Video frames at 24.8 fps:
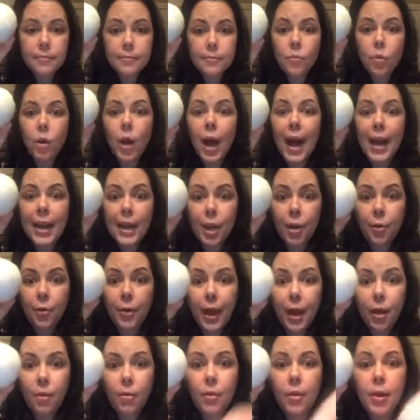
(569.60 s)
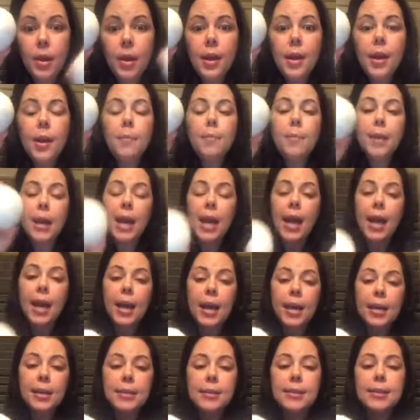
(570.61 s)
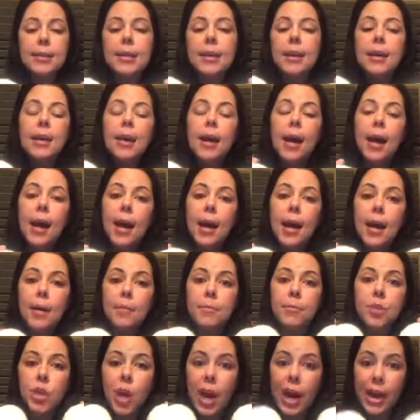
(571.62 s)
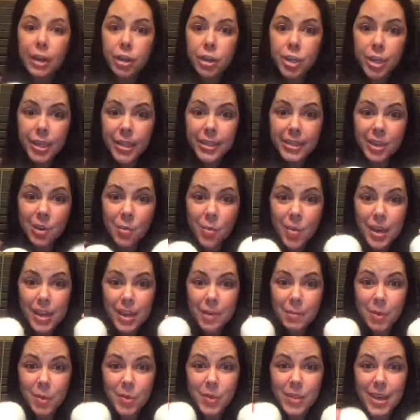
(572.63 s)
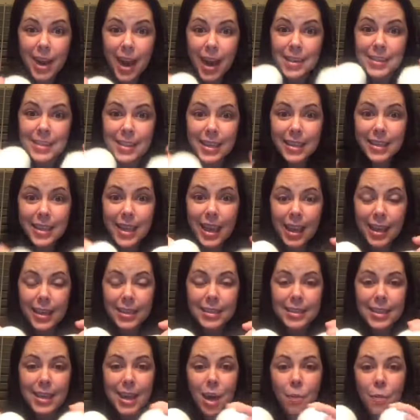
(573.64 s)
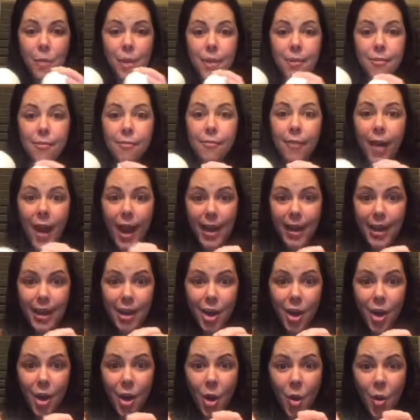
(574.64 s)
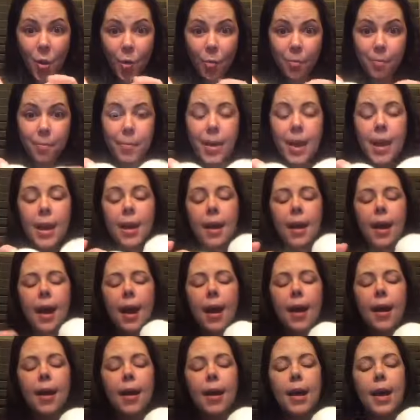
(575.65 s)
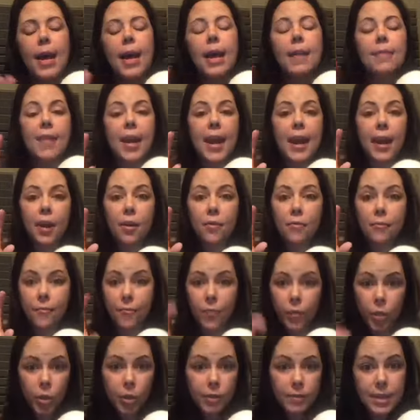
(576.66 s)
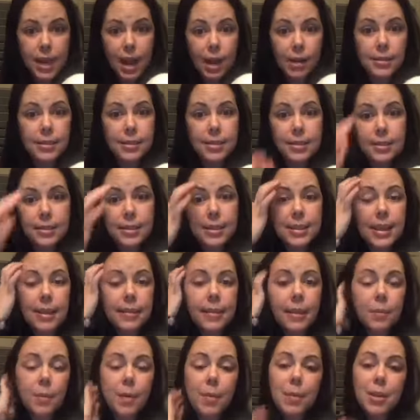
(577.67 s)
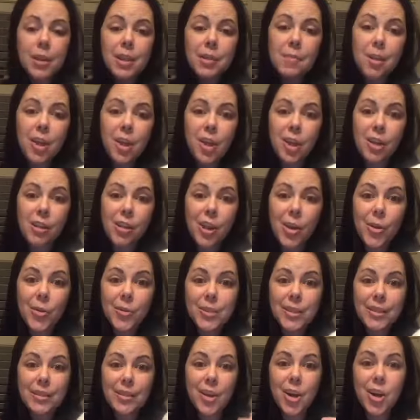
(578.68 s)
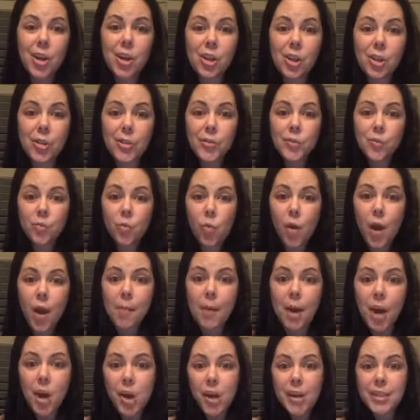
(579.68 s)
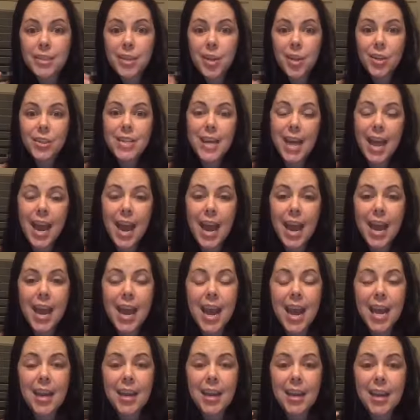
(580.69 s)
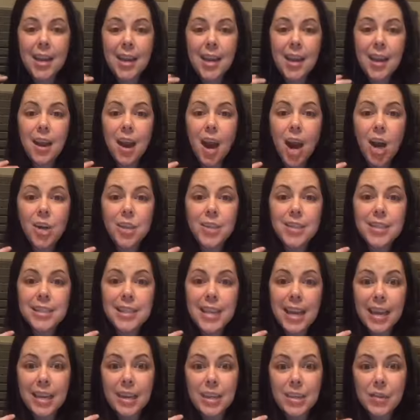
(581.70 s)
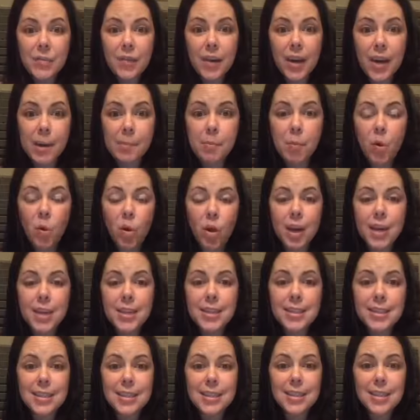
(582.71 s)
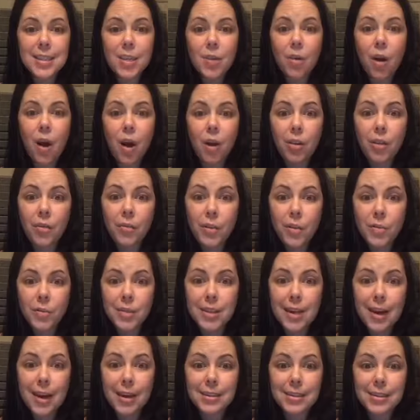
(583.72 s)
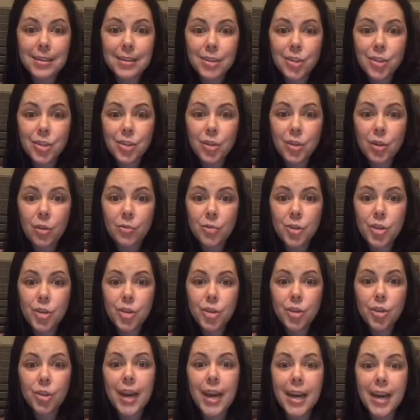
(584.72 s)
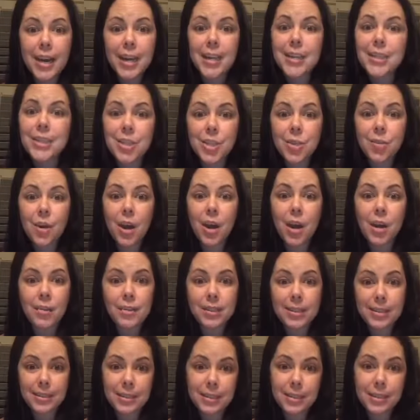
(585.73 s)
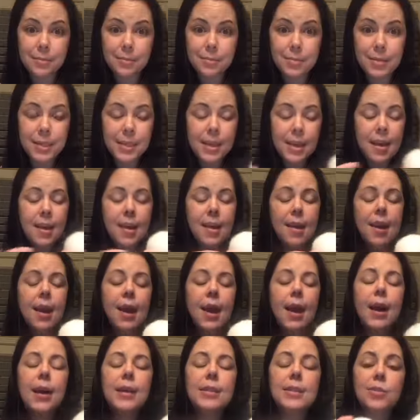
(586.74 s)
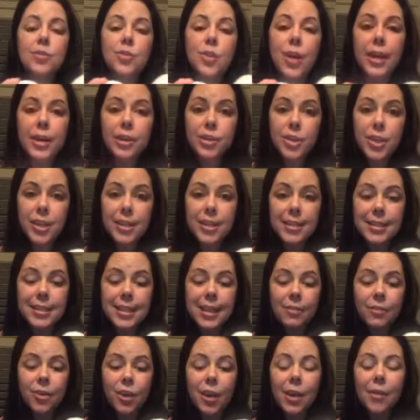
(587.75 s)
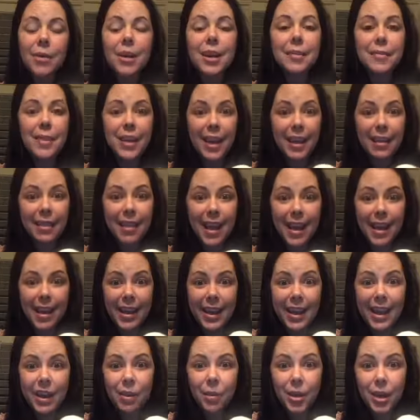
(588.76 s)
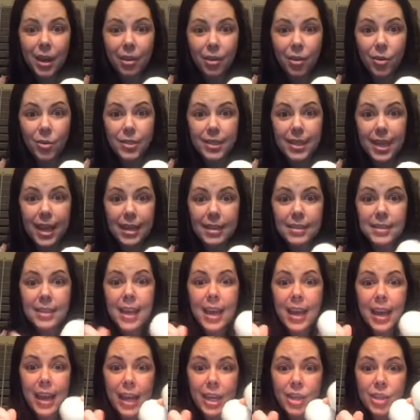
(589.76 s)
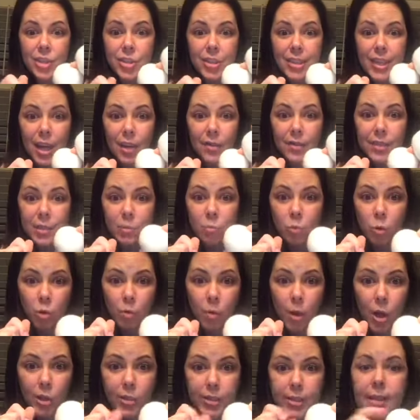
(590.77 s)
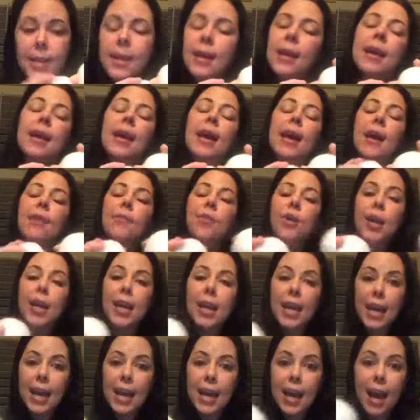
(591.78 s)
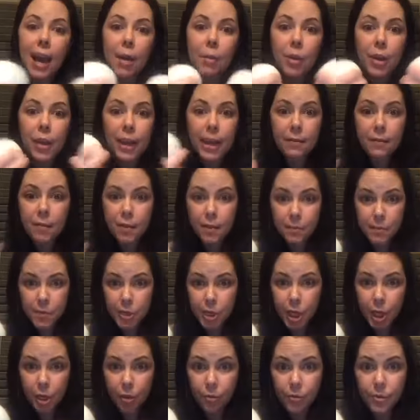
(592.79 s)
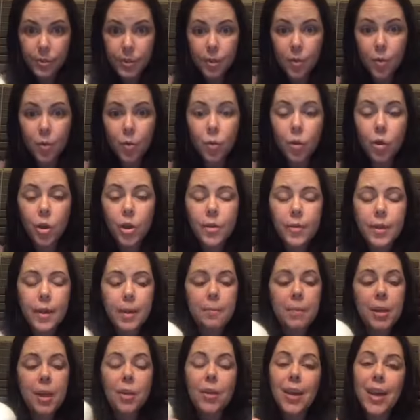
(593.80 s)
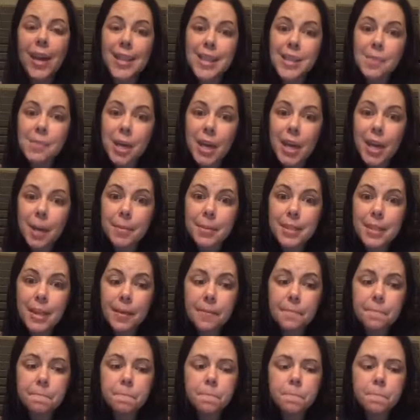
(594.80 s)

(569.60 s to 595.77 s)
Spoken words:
Well, I do now. Because dryer sheets are one of the most toxic things that we find in our home. And they are full of toxins, and then we put them on our clothes, and then our clothes rub on us all day, and our skin is very porous, and so all of those toxins just go straight into our systems. So dryer sheets, if you get rid of anything, get rid of those things, and get yourself some wool balls. If you get a kit, I will give them to you, so don't order them, but you can get them on Amazon.